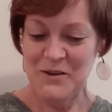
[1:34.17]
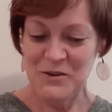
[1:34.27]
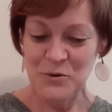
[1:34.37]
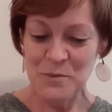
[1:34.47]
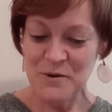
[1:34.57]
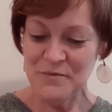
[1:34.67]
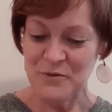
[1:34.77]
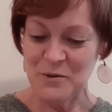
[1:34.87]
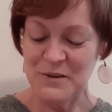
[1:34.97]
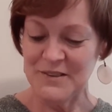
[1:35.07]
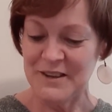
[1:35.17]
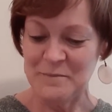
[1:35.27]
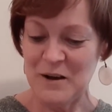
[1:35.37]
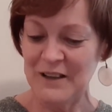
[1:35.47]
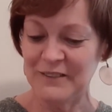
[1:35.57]
Your performance and
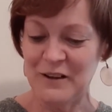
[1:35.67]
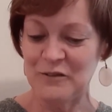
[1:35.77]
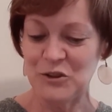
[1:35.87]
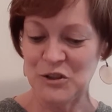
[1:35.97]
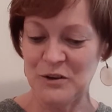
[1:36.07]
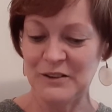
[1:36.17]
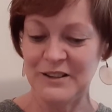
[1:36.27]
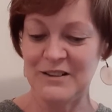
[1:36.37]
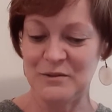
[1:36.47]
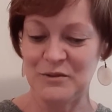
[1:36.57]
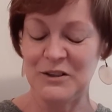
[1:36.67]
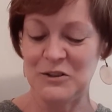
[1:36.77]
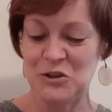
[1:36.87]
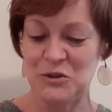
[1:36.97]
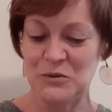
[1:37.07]
my love are totally different
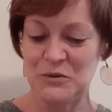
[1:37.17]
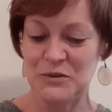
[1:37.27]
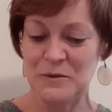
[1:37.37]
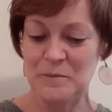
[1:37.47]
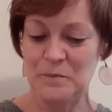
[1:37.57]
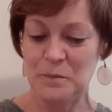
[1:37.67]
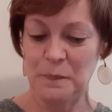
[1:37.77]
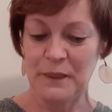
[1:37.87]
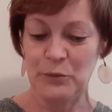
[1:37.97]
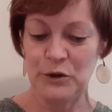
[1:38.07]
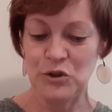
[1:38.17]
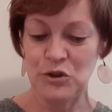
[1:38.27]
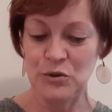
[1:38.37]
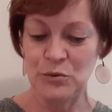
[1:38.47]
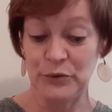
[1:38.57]
issues, which
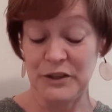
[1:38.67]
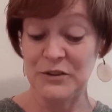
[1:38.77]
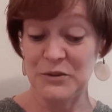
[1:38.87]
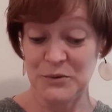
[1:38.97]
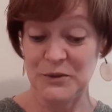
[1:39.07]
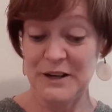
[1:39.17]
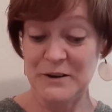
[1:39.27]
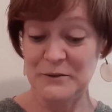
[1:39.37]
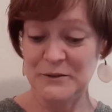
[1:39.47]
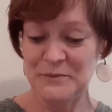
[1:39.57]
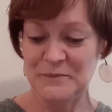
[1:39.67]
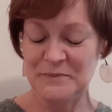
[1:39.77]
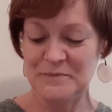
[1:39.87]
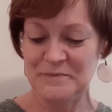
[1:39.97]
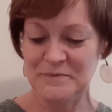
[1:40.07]
you will need to sort out.
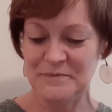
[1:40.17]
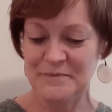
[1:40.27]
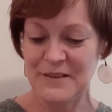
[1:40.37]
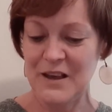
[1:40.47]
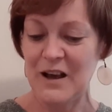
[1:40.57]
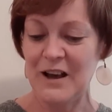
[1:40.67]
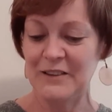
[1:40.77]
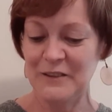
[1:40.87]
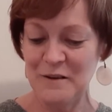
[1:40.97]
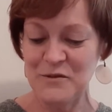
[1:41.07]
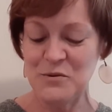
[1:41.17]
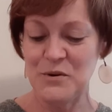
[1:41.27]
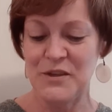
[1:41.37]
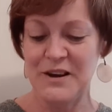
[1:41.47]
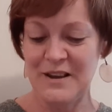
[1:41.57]
I love you
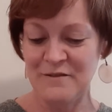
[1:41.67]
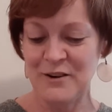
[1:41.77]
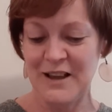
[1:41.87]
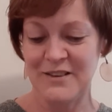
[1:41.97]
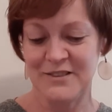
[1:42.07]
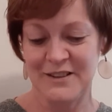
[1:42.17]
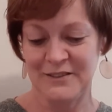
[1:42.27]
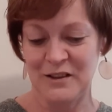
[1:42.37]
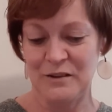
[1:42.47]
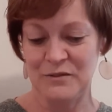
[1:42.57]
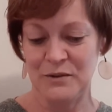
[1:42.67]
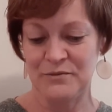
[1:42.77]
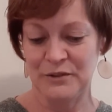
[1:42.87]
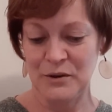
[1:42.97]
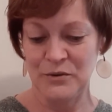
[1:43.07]
with an everlasting love that
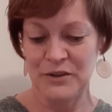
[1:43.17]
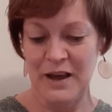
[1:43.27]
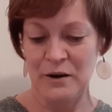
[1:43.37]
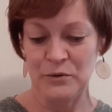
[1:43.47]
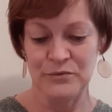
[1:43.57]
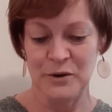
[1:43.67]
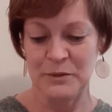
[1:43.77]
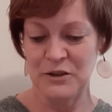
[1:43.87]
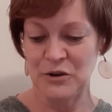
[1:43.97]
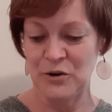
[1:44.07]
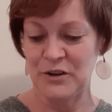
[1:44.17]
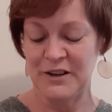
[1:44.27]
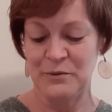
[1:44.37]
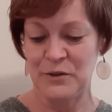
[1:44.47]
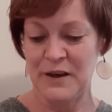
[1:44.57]
flows out from
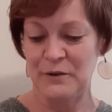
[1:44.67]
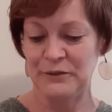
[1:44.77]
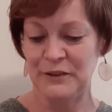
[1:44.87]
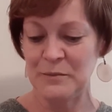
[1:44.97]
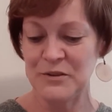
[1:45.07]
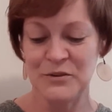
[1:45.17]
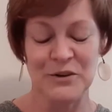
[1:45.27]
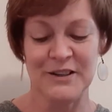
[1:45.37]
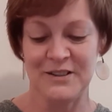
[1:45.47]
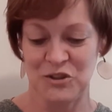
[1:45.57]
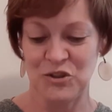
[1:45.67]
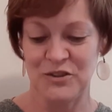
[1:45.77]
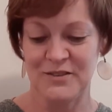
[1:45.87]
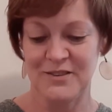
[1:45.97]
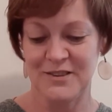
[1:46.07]
eternity without limits or
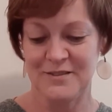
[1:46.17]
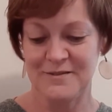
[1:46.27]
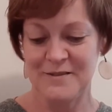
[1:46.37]
conditions.